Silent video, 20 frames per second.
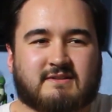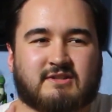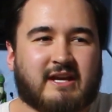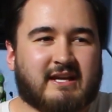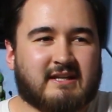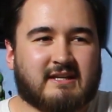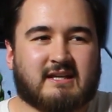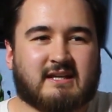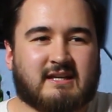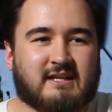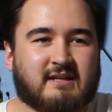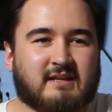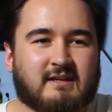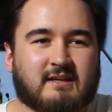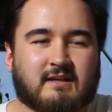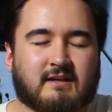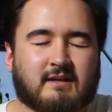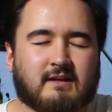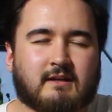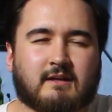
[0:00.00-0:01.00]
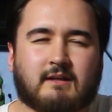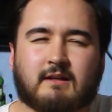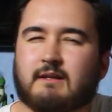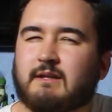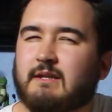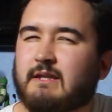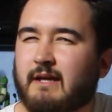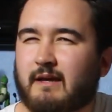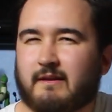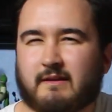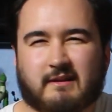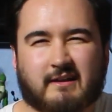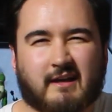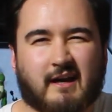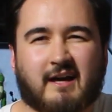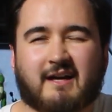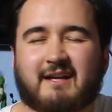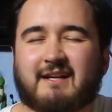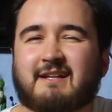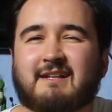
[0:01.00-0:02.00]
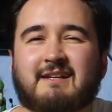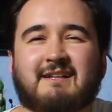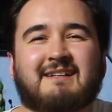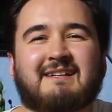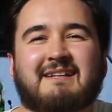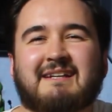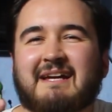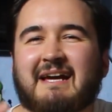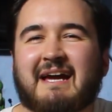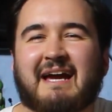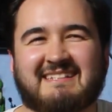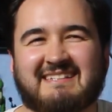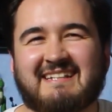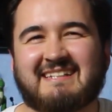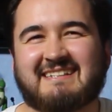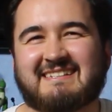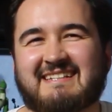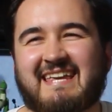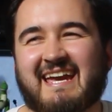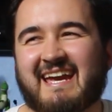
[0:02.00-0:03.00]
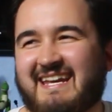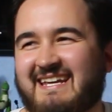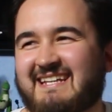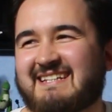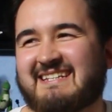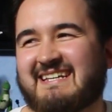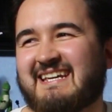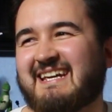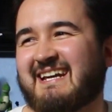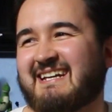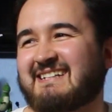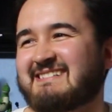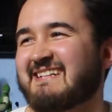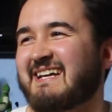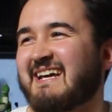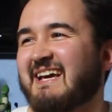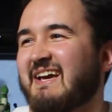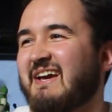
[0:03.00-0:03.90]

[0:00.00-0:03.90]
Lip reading: JD, the other guy, and Kate Diaz.